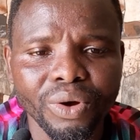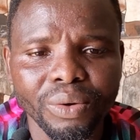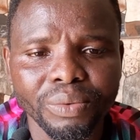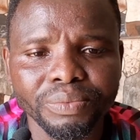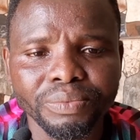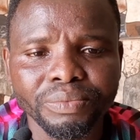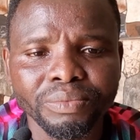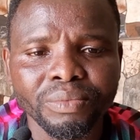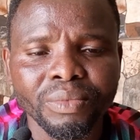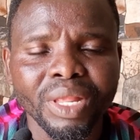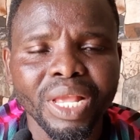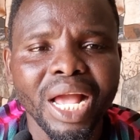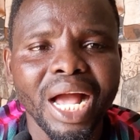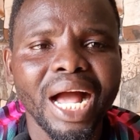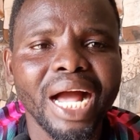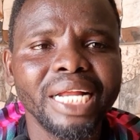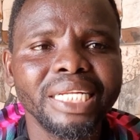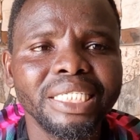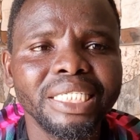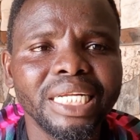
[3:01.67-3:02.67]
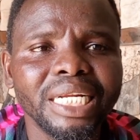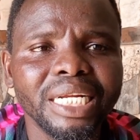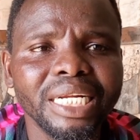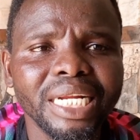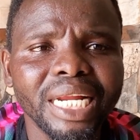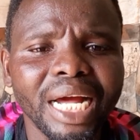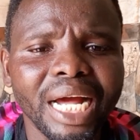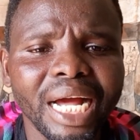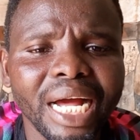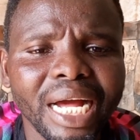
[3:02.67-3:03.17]
up. And
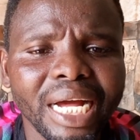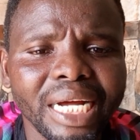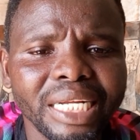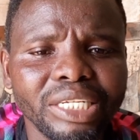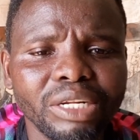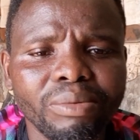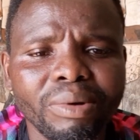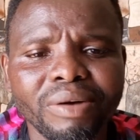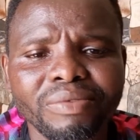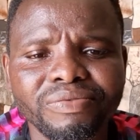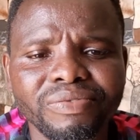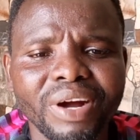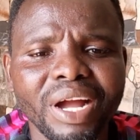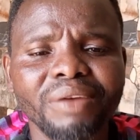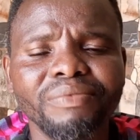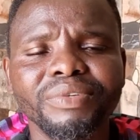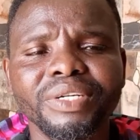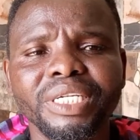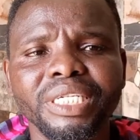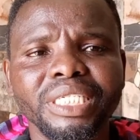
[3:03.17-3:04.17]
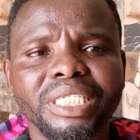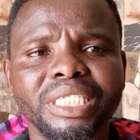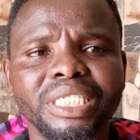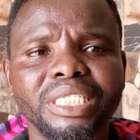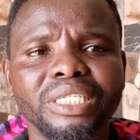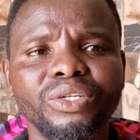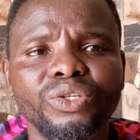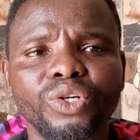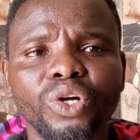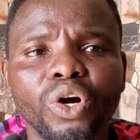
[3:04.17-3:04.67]
another number five
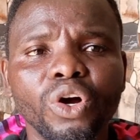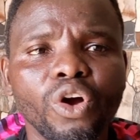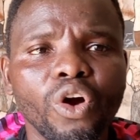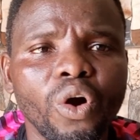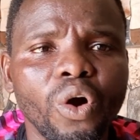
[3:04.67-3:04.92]
is wrong